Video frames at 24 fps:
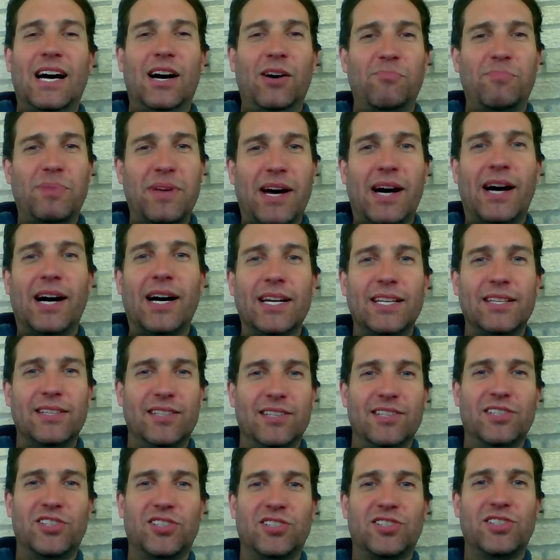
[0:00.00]
out
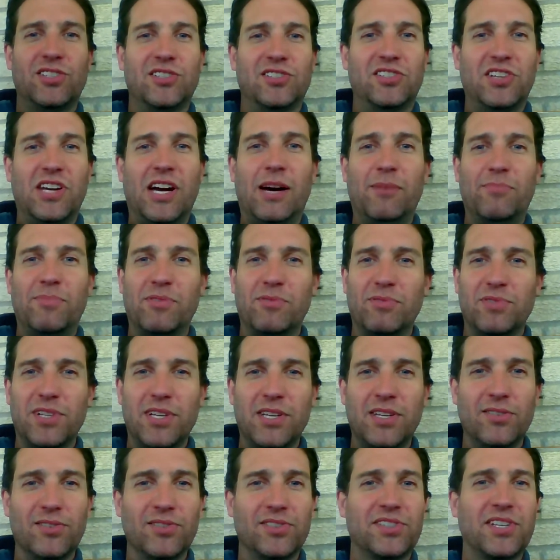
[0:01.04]
behind this shop there
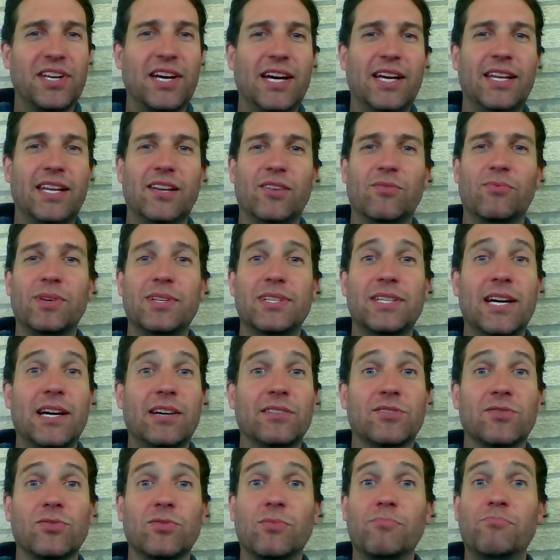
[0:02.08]
was a hillside, and it went
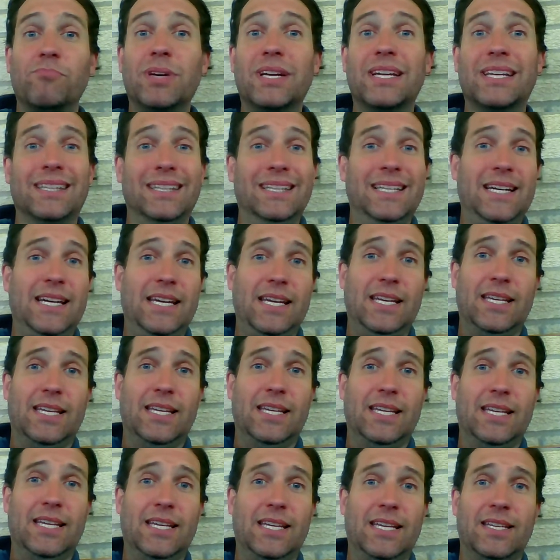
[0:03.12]
down to a big lake.
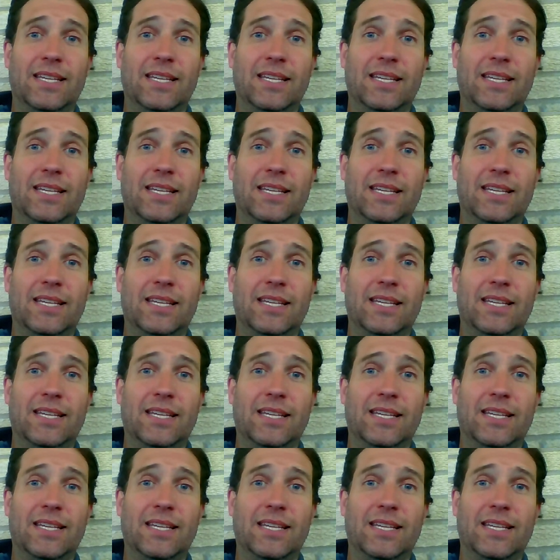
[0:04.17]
